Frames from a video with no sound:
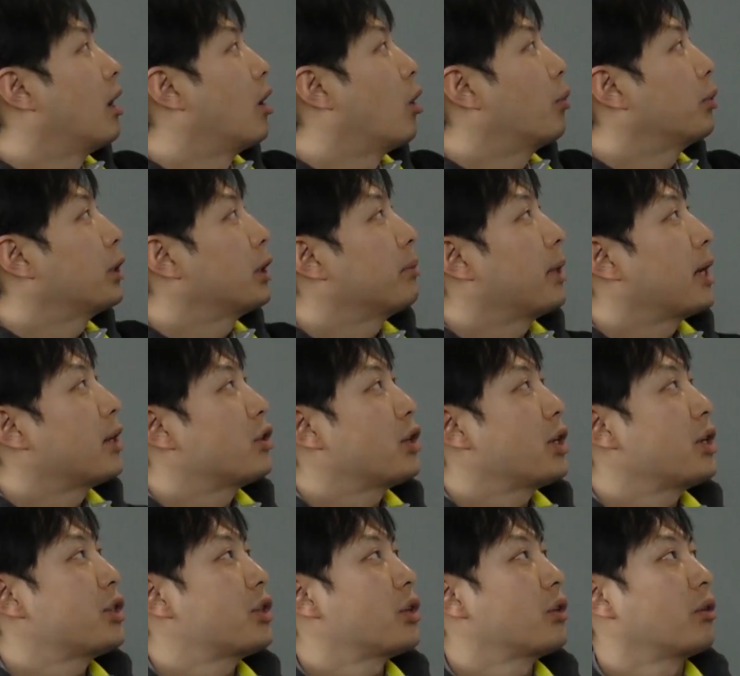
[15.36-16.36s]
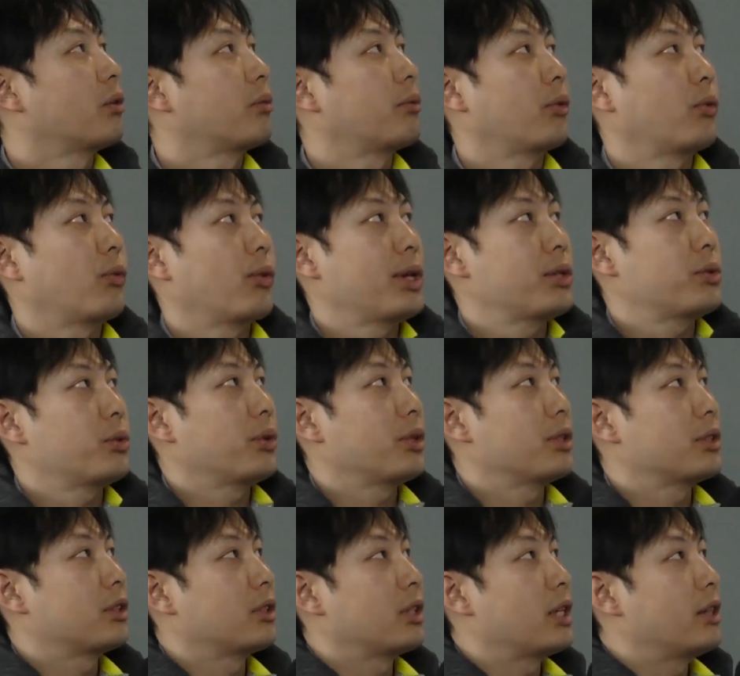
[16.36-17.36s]
uh, optimization of
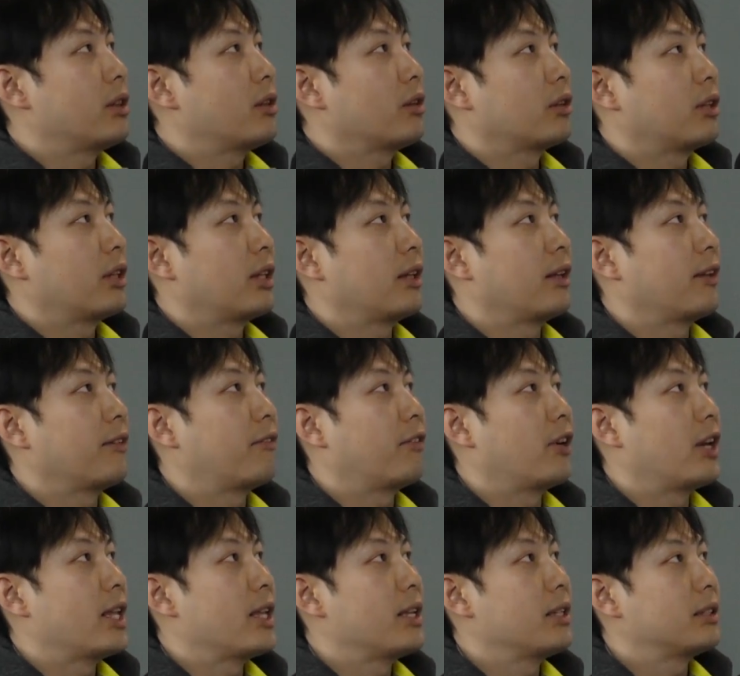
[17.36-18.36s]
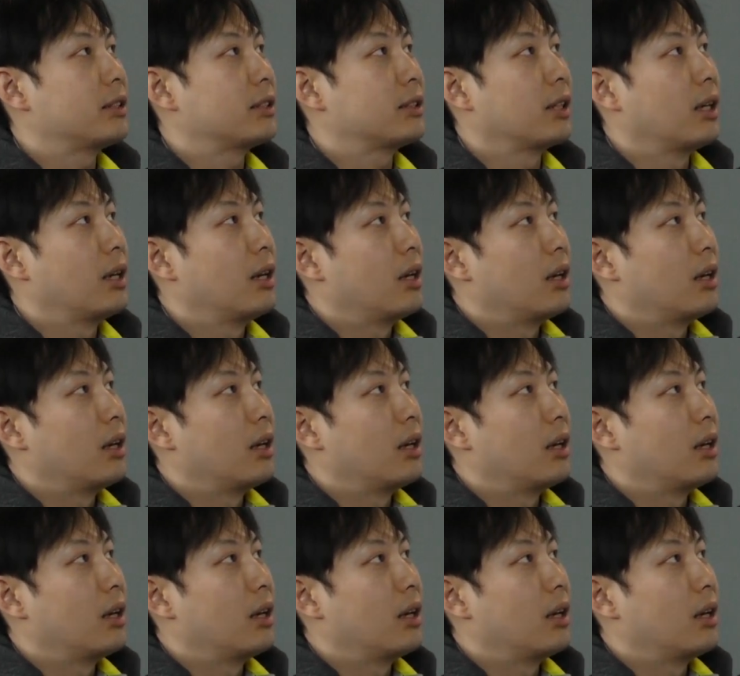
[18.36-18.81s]
resonance inductive links